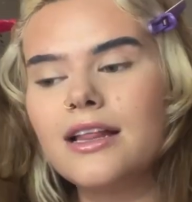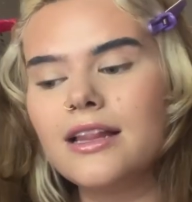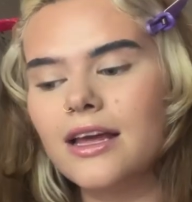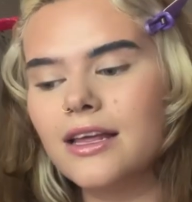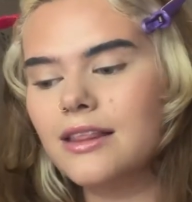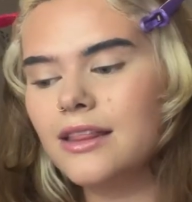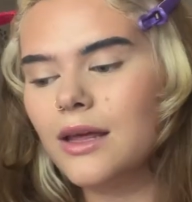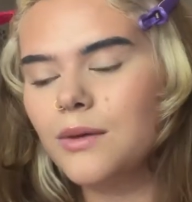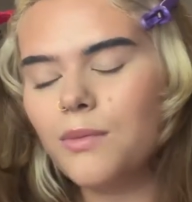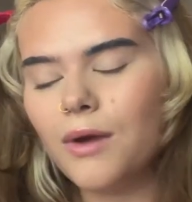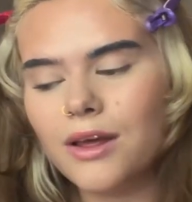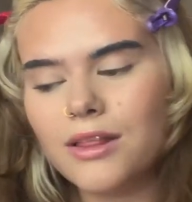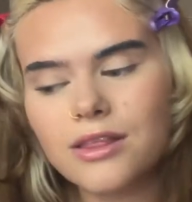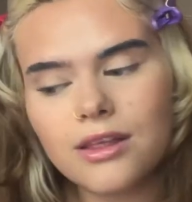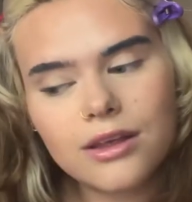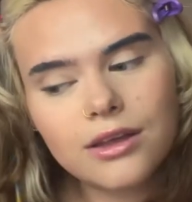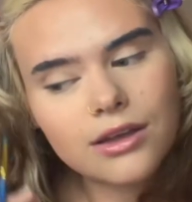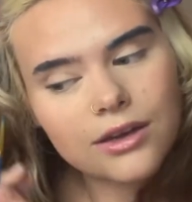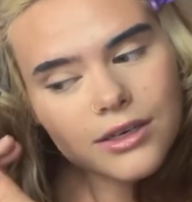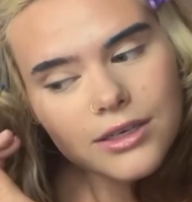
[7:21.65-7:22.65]
Like, they might
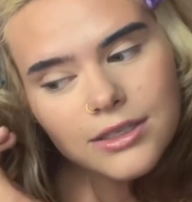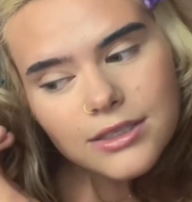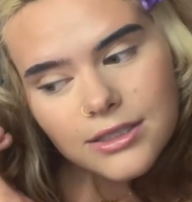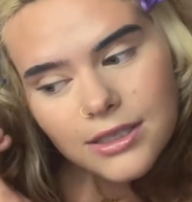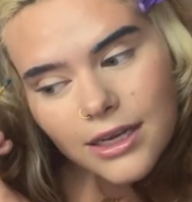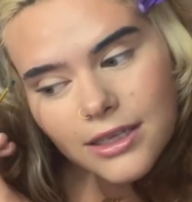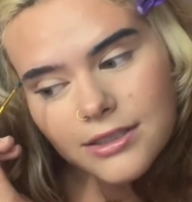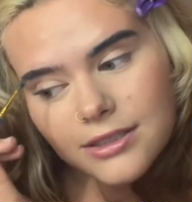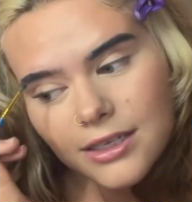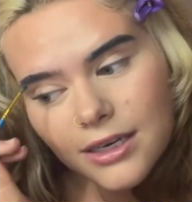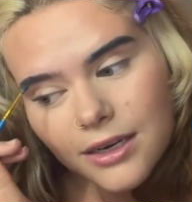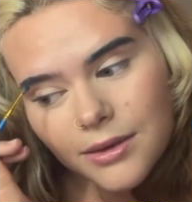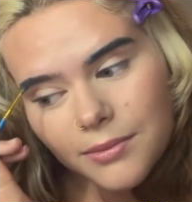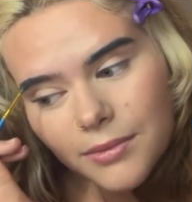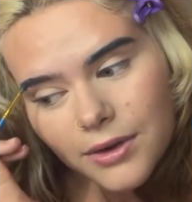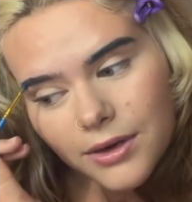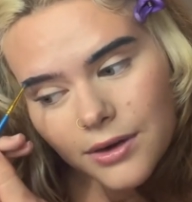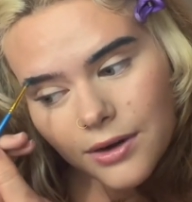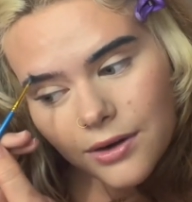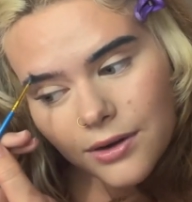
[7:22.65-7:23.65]
think you're disgusting,
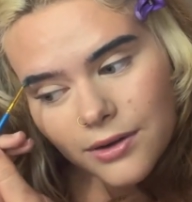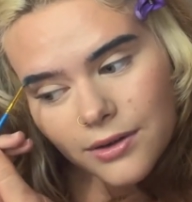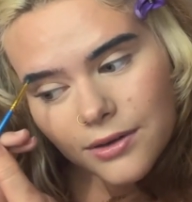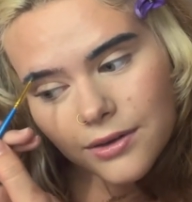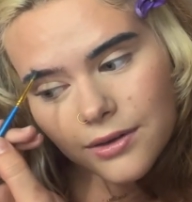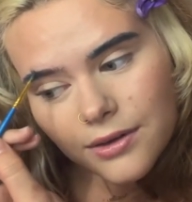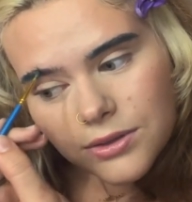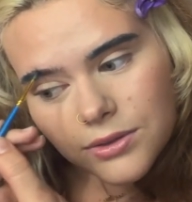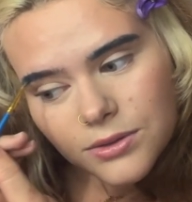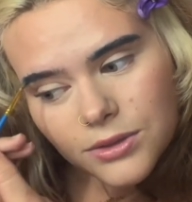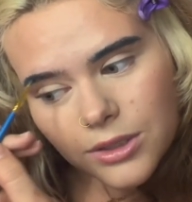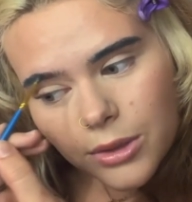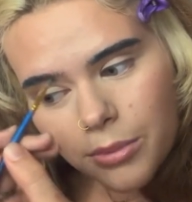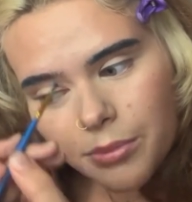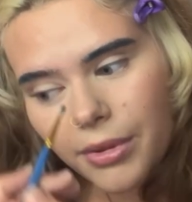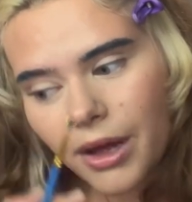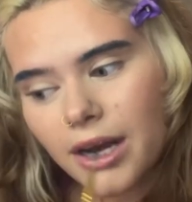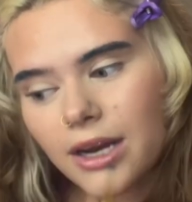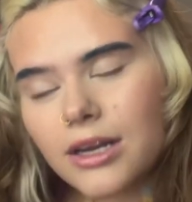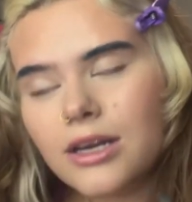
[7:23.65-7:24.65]
but girl, do you
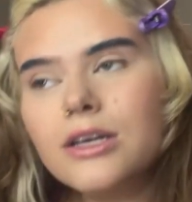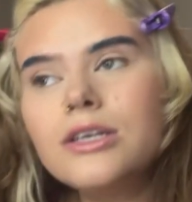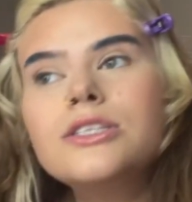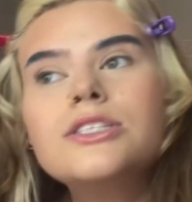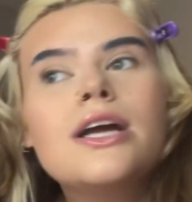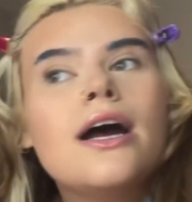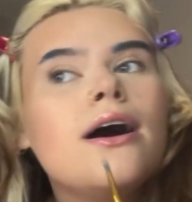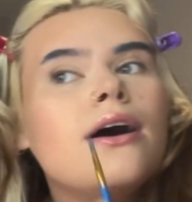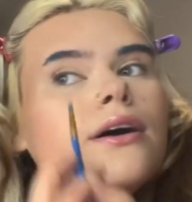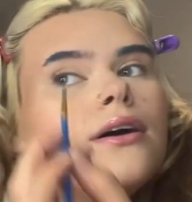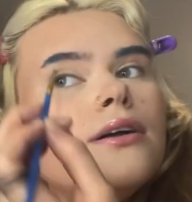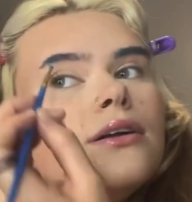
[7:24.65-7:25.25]
jump out of your shell?